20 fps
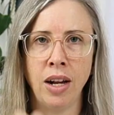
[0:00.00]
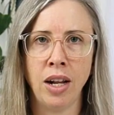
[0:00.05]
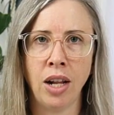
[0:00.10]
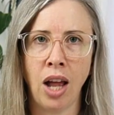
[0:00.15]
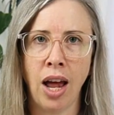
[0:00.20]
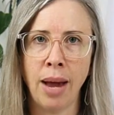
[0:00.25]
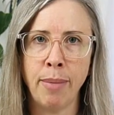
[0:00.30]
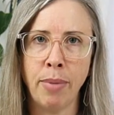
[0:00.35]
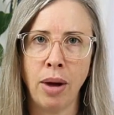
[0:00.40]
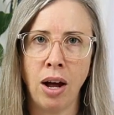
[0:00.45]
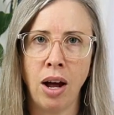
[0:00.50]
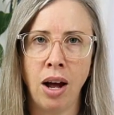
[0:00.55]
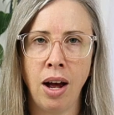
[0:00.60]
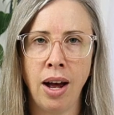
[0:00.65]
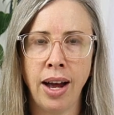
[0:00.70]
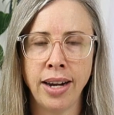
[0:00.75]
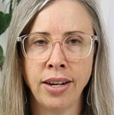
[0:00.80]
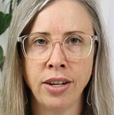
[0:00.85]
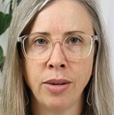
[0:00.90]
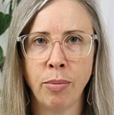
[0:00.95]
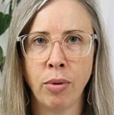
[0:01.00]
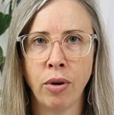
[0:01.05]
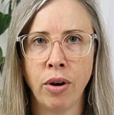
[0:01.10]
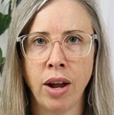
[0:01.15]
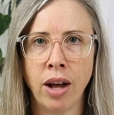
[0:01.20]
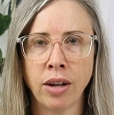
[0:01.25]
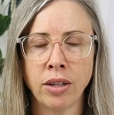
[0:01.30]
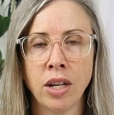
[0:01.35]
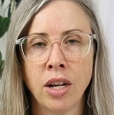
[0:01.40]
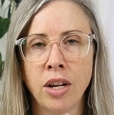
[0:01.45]
a light behind the
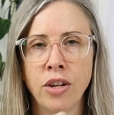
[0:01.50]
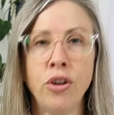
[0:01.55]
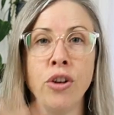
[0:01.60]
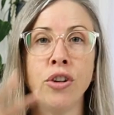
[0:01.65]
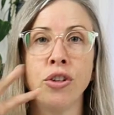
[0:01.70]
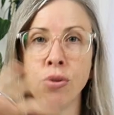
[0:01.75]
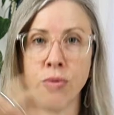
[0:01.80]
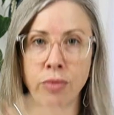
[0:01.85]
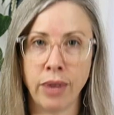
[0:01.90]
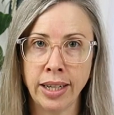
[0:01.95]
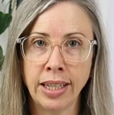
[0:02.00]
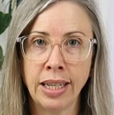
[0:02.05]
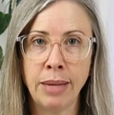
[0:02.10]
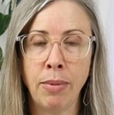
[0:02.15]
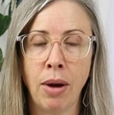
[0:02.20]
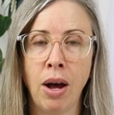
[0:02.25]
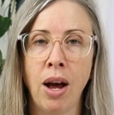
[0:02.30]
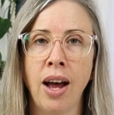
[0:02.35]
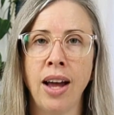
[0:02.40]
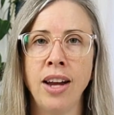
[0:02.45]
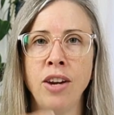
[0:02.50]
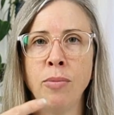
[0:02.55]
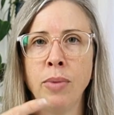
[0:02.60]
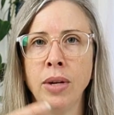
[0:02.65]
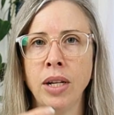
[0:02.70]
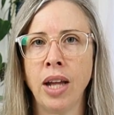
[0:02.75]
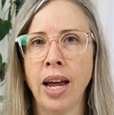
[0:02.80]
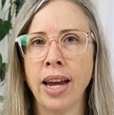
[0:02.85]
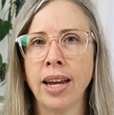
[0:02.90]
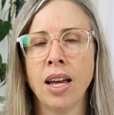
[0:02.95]
product, not directly behind,
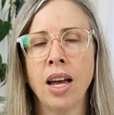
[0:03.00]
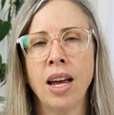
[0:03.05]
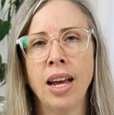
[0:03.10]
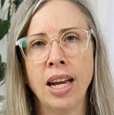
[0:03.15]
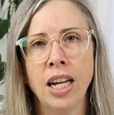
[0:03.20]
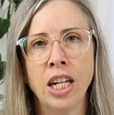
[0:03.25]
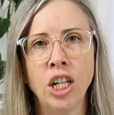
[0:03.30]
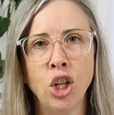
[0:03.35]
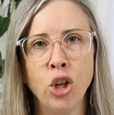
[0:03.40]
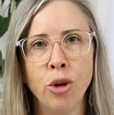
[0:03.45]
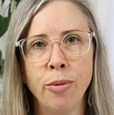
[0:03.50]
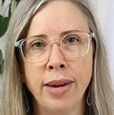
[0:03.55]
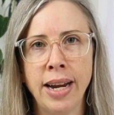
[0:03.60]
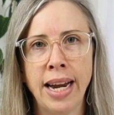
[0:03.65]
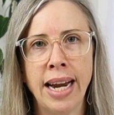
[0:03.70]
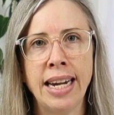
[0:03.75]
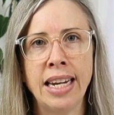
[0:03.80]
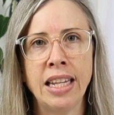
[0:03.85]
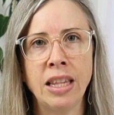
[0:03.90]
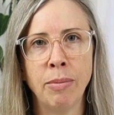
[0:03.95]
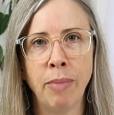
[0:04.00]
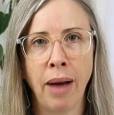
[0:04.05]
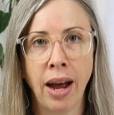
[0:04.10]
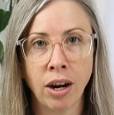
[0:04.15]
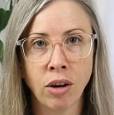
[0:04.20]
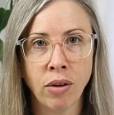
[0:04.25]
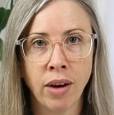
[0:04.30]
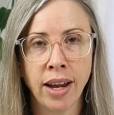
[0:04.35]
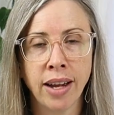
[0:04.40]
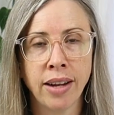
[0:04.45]
but like illuminating the
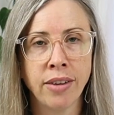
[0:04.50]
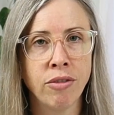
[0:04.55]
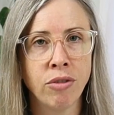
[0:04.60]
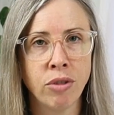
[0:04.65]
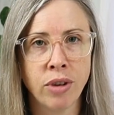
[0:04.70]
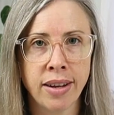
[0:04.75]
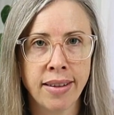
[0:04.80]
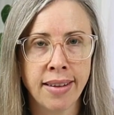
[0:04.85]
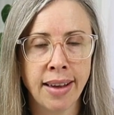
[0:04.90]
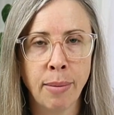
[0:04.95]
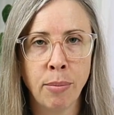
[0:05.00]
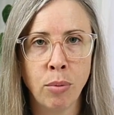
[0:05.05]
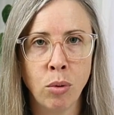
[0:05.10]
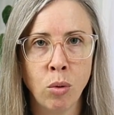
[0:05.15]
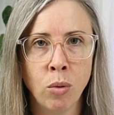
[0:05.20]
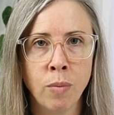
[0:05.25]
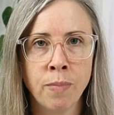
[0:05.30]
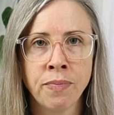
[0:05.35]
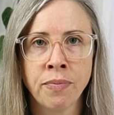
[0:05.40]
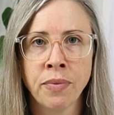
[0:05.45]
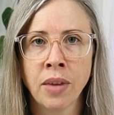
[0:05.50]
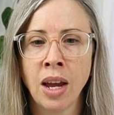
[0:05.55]
background, for example.